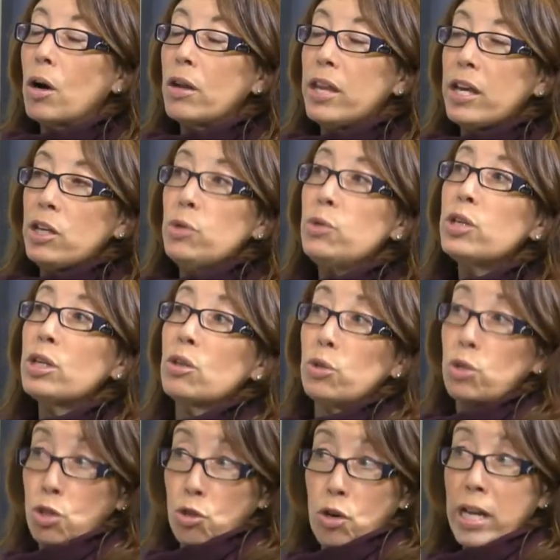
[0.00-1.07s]
they using
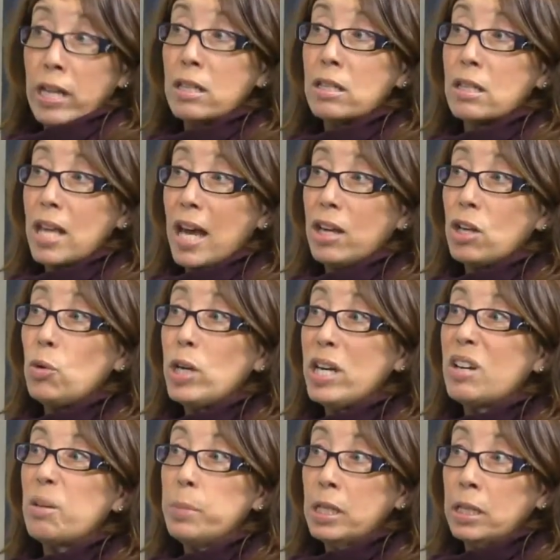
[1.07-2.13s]
those strengths, that
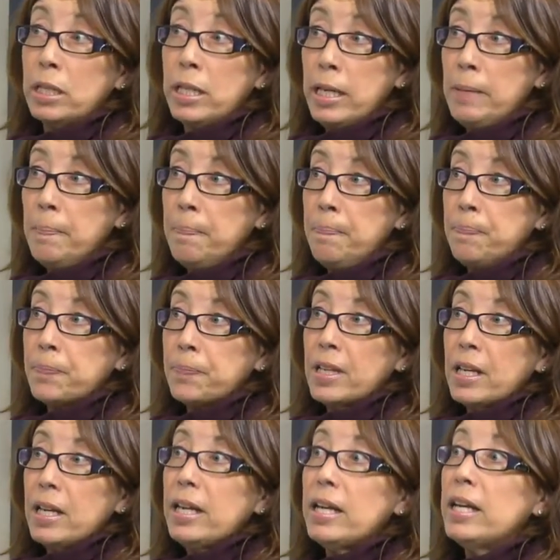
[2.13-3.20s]
unique ability,
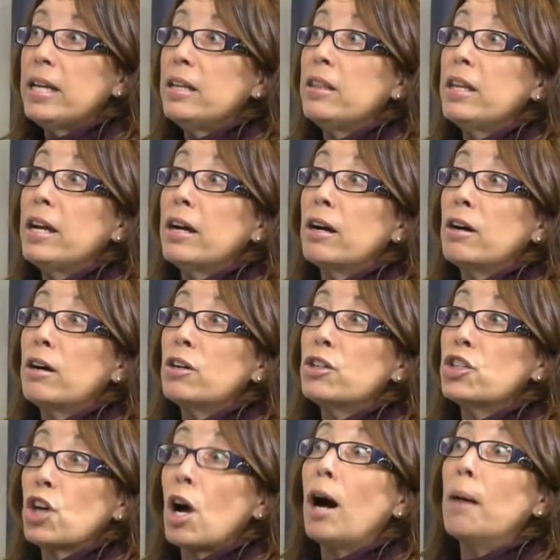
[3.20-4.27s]
mm -hmm. in their
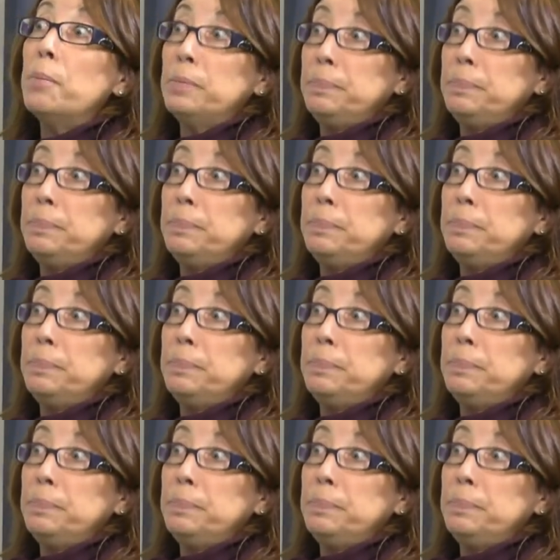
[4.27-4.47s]
job